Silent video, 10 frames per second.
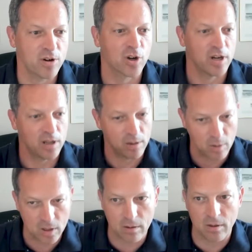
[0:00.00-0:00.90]
You're going to
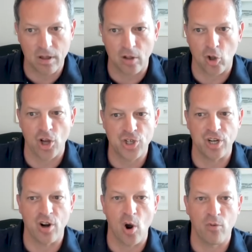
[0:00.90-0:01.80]
launch
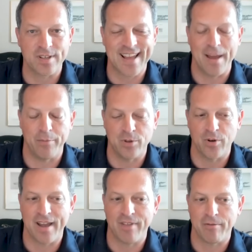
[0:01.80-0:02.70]
it over time. Do I have that